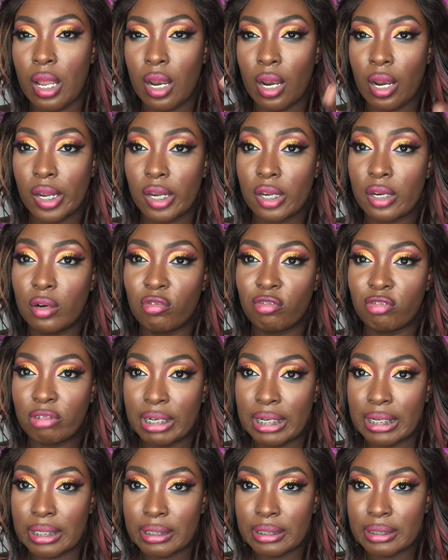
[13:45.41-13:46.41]
like
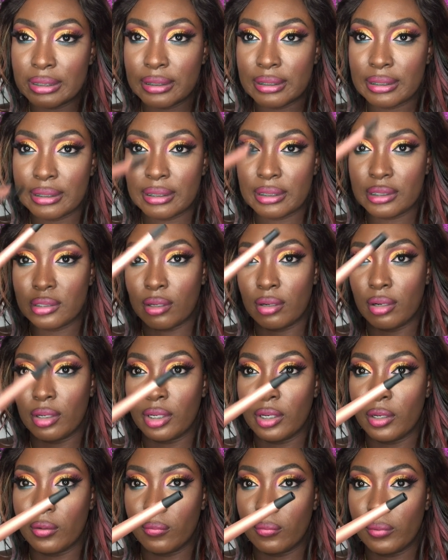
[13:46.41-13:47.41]
ringlets
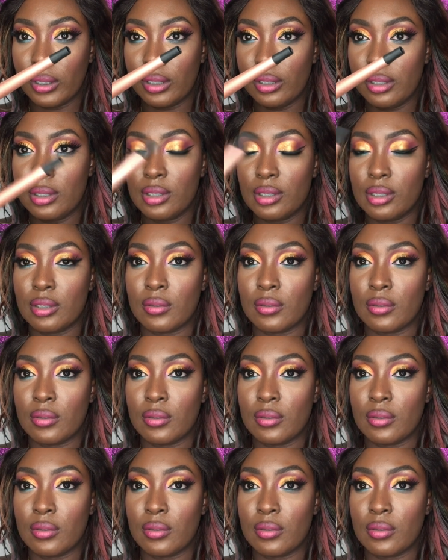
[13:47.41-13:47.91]
on your wigs